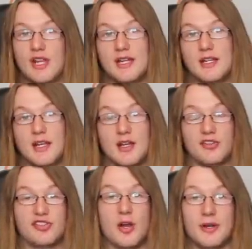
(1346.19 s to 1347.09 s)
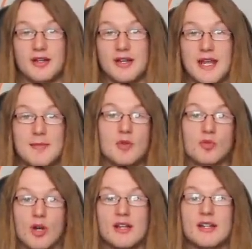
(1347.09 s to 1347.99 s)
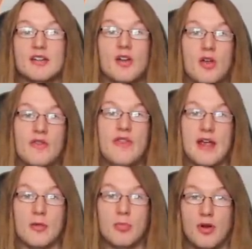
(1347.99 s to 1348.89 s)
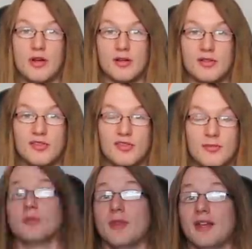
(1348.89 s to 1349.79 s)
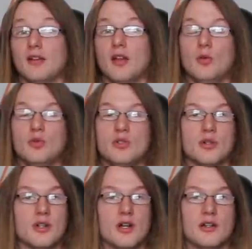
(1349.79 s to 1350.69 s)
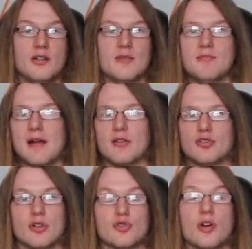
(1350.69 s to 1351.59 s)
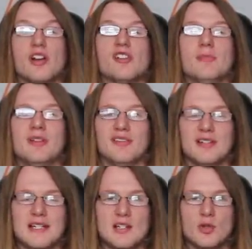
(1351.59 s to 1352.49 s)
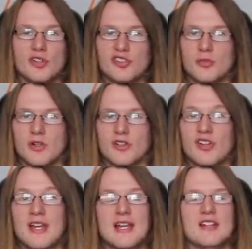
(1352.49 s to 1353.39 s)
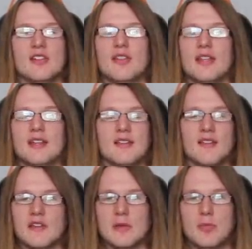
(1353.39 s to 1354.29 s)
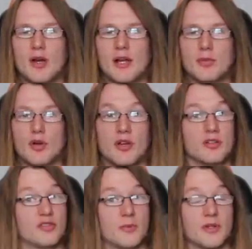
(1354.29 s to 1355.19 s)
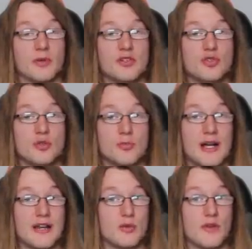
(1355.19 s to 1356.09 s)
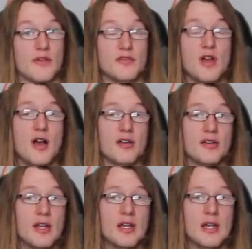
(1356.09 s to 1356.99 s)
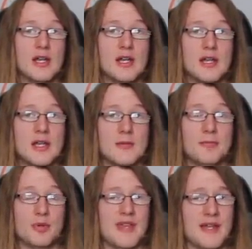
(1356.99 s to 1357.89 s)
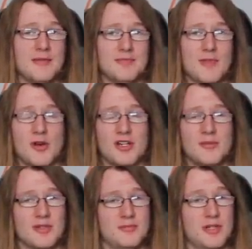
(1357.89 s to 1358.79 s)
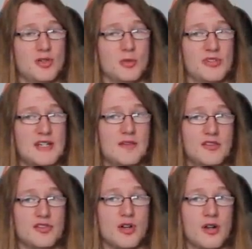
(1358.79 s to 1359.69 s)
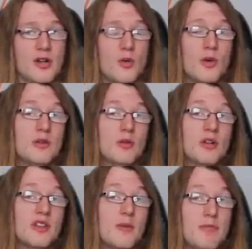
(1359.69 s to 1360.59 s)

taking a historic name and writing it on their products. From that alone you could argue that Behringer are trying to mislead customers into thinking that they're buying products from an original brand when they're not, but that argument becomes even stronger when you look at the